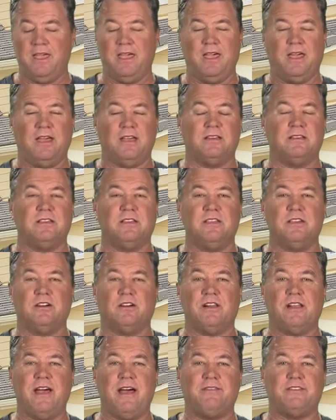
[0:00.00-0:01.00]
and
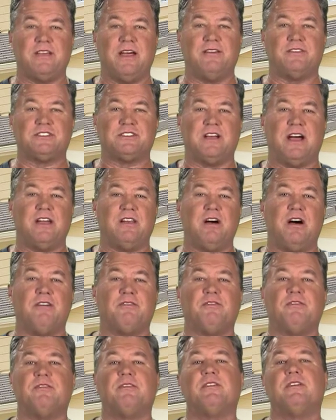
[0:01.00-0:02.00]
you're going to have a signed
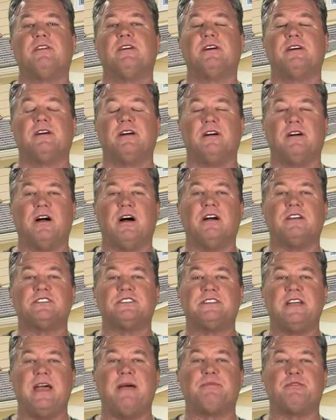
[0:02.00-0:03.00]
off
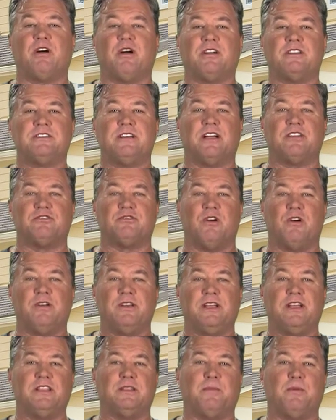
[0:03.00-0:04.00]
stamped architect
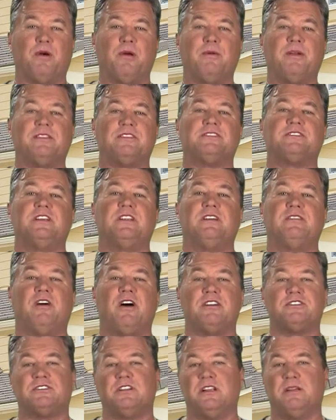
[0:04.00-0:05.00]
drawing to get the permit in the city of
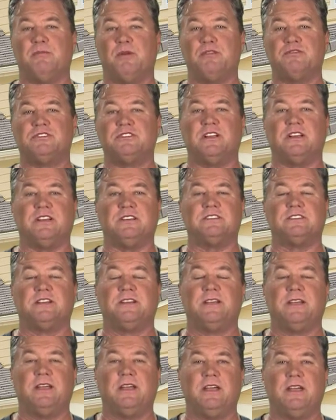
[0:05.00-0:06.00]
Austin and in most cities.
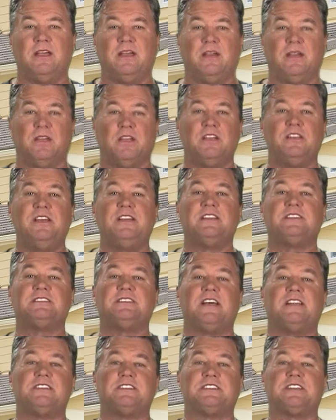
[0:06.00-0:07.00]
You need a
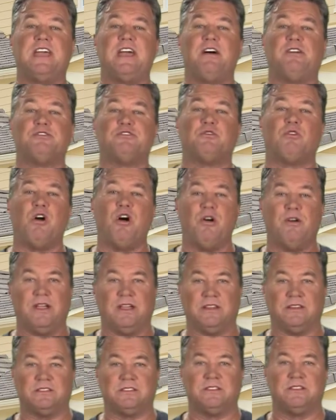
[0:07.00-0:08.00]
set of scaled
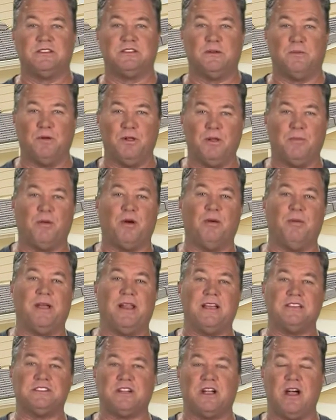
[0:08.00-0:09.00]
drawings to pull a
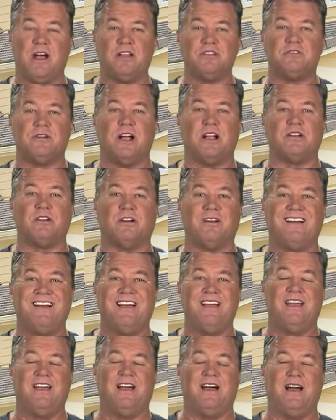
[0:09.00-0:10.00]
permit. As a contractor,
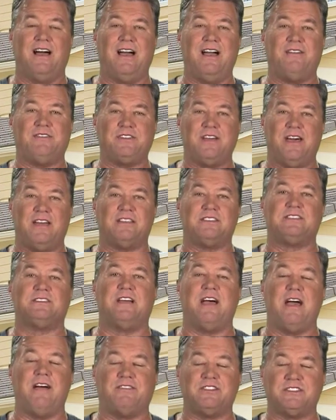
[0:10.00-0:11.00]
I have to
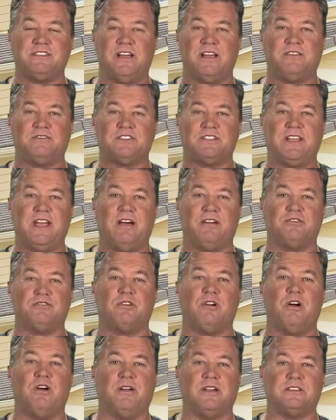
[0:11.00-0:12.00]
have a set of scaled
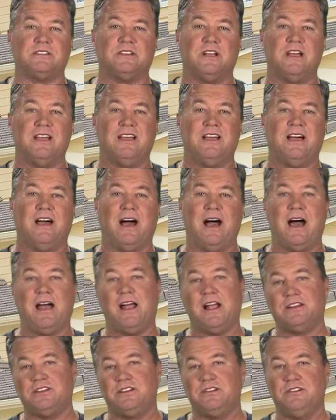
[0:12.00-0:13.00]
drawings. I
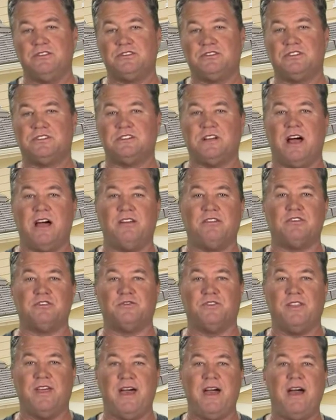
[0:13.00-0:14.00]
like to use designers
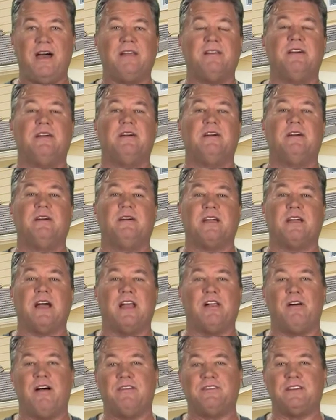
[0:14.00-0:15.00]
for that.
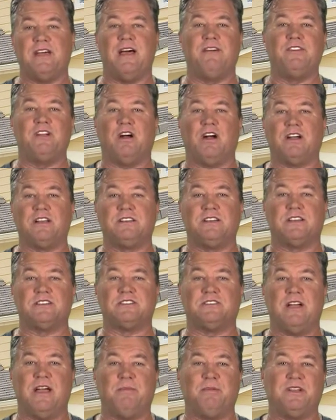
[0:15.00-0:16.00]
I don't have to have the architect
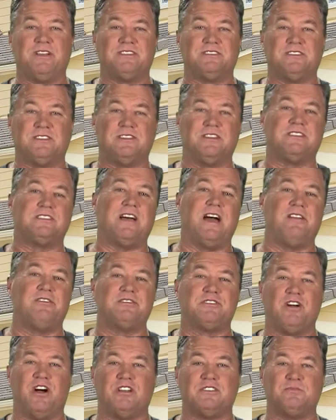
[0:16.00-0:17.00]
stamp because the
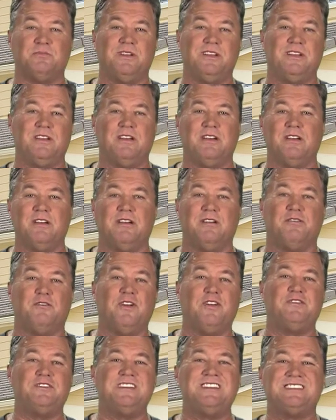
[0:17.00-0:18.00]
designers cost me
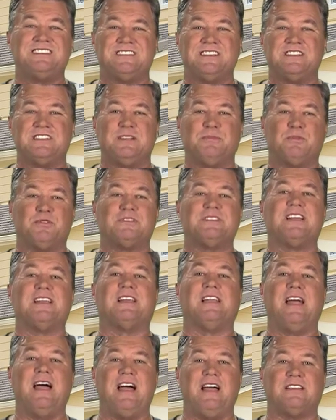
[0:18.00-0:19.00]

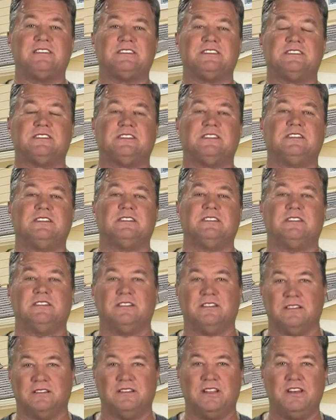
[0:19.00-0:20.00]
50–60% less
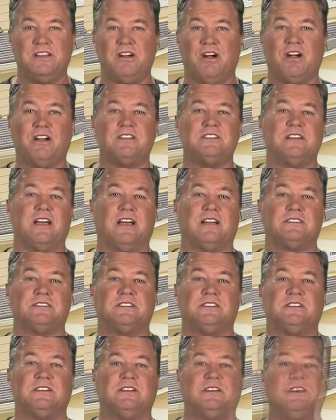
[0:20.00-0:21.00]
than the architects.
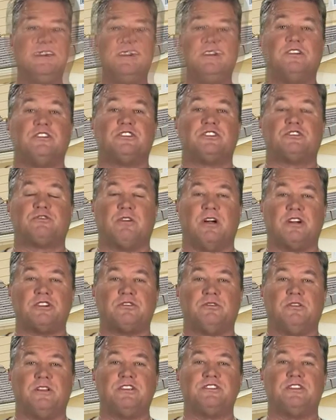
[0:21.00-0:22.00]

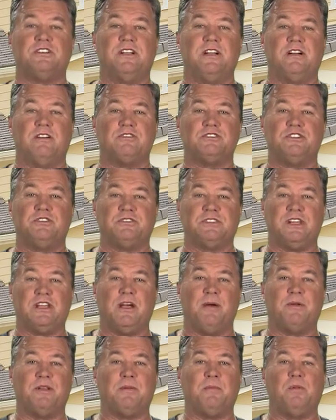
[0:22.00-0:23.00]
Structural engineers usually
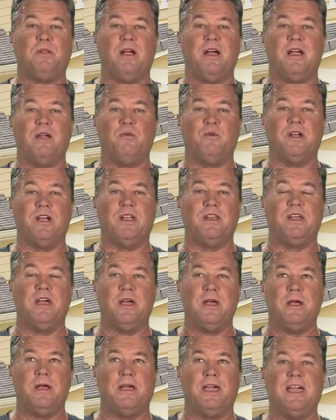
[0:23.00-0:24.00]
come into play when,
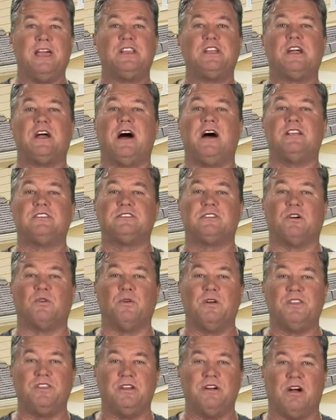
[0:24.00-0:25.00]
in concert
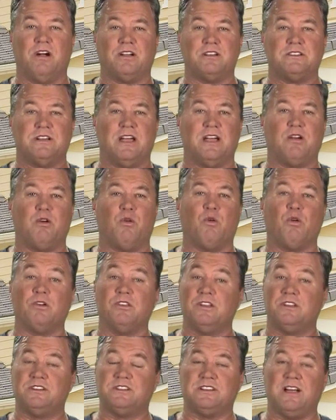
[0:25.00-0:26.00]
with the architect
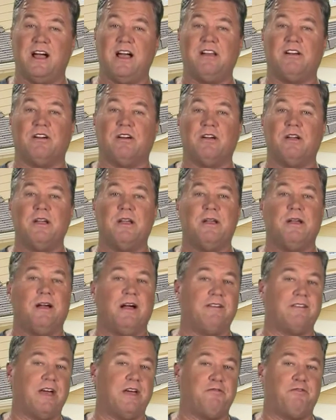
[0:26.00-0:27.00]
or the designer,
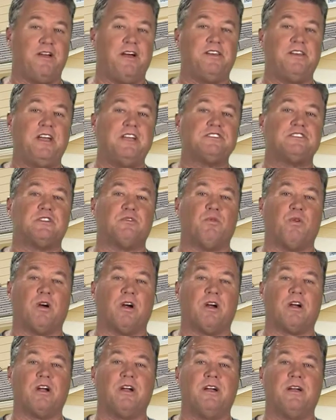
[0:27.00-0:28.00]
I've got foundation
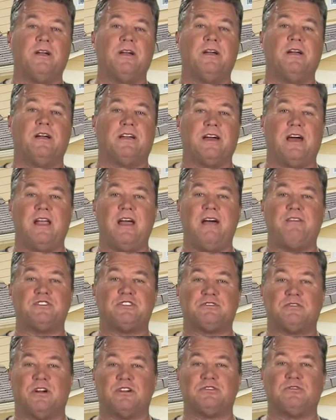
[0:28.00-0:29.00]
work, got to have a
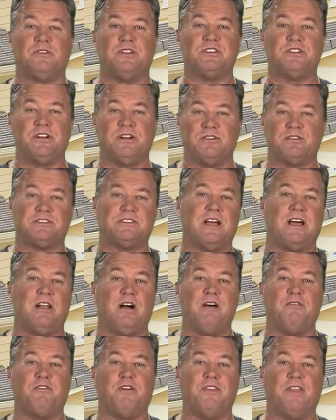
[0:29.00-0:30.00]
structural engineer sign
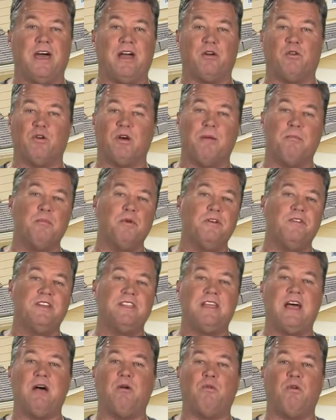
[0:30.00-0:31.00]
off on that. Or I'm
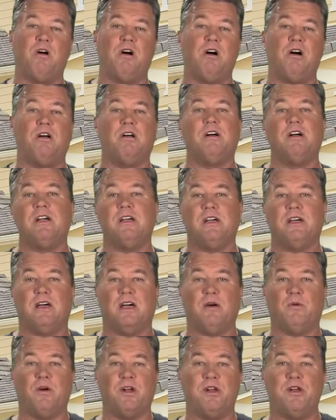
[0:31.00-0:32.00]
moving that wall,
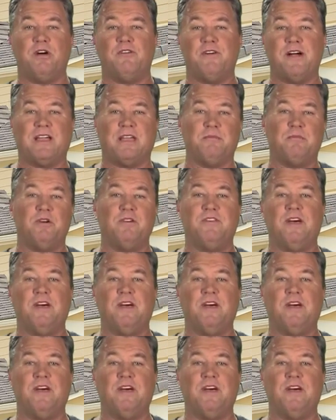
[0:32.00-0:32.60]
I want to know if I can